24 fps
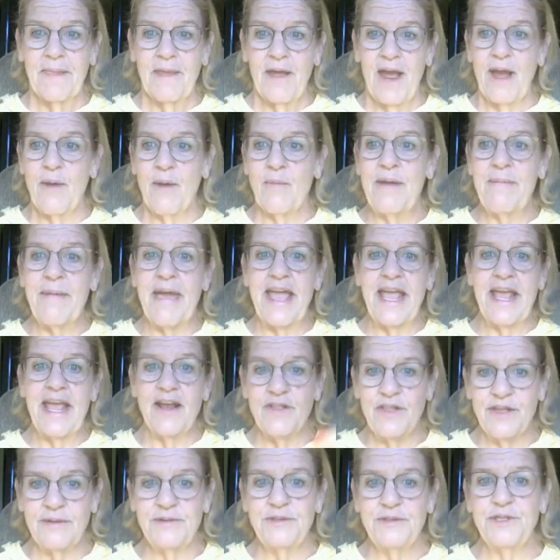we may hear
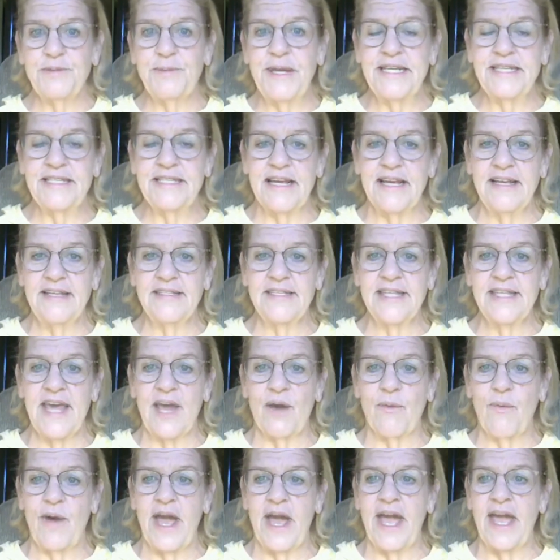them speak to us that
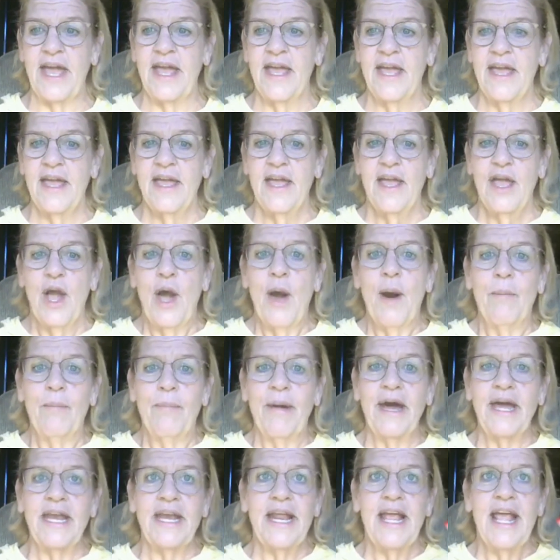way.
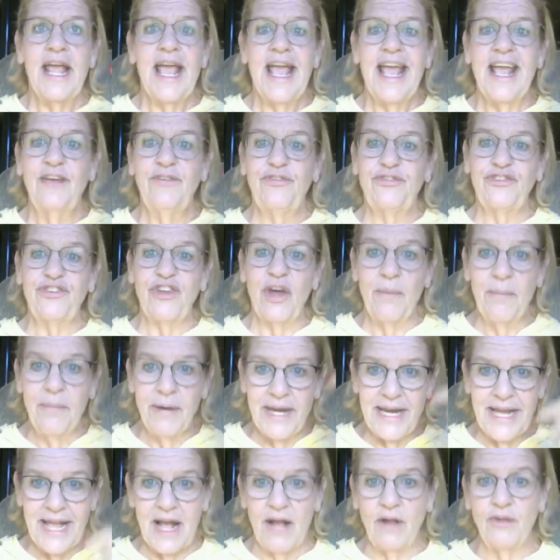But if
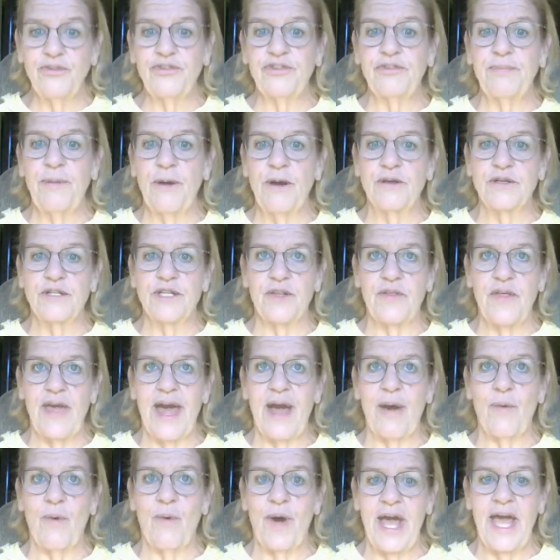somebody else spoke to
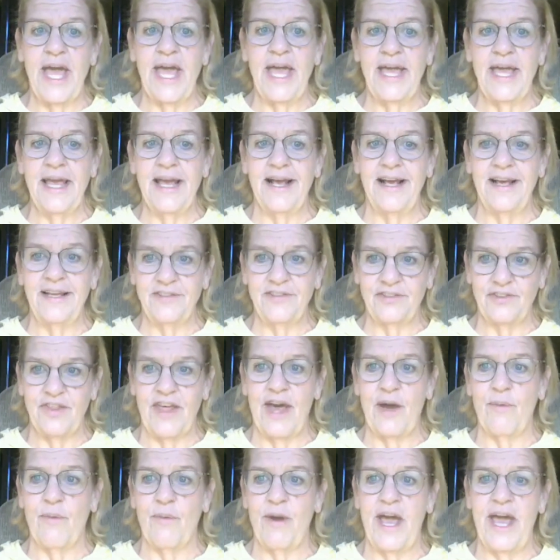us
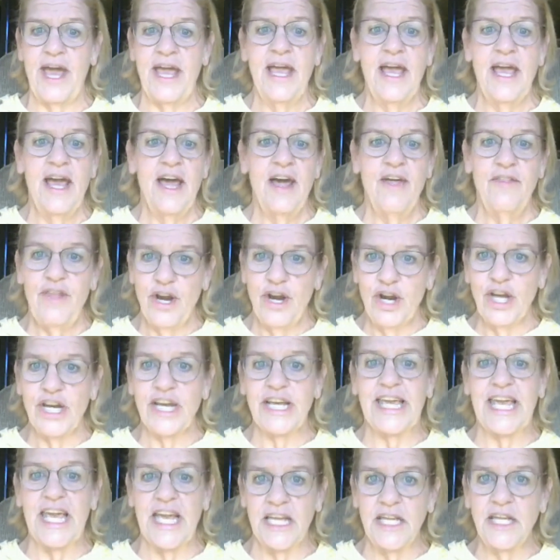that way, they're going to
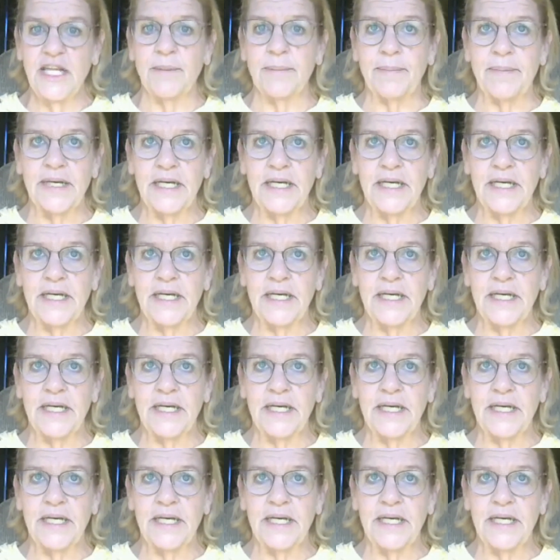kill them.